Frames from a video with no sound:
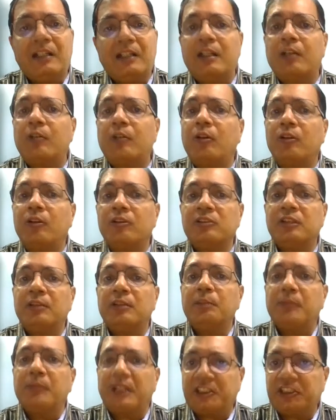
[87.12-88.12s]
under
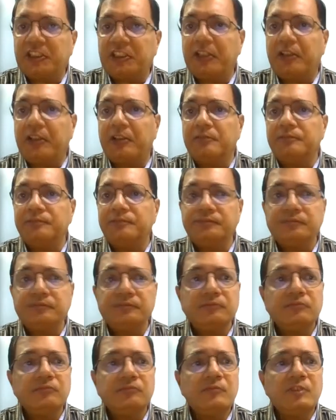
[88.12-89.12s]
constant pressure
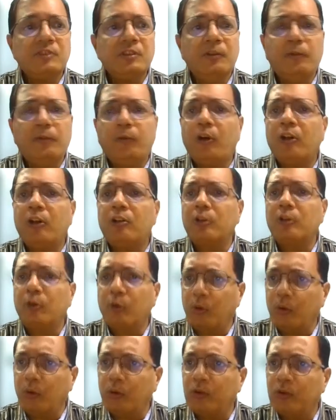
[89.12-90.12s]
for
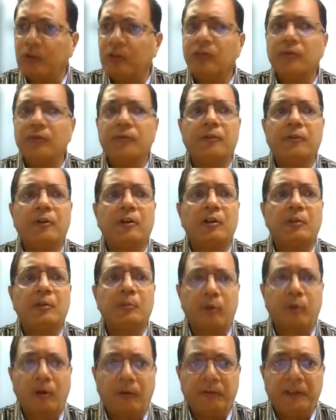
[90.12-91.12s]
growth, for
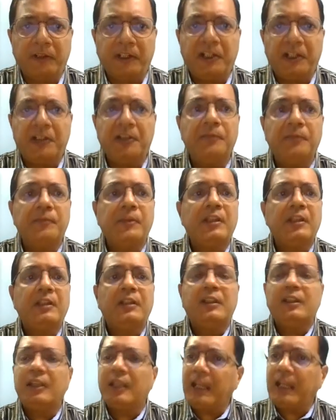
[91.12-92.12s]
profit.
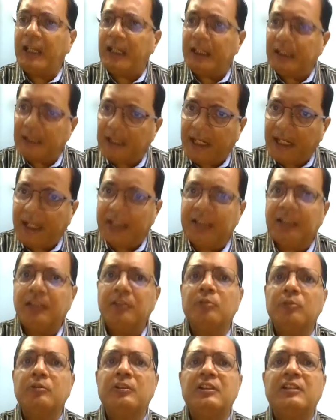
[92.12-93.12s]
And
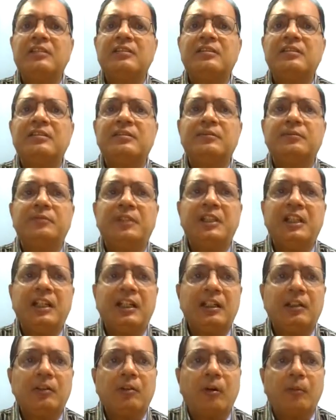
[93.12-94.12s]
added to this, we
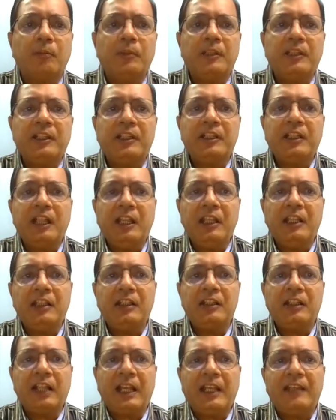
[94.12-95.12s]
are
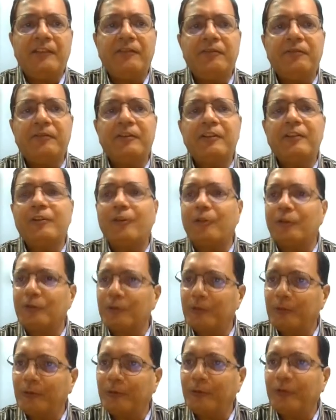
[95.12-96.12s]
complicating life with
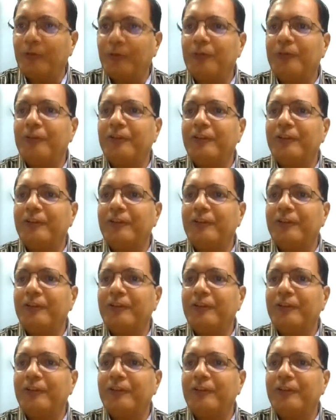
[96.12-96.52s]
also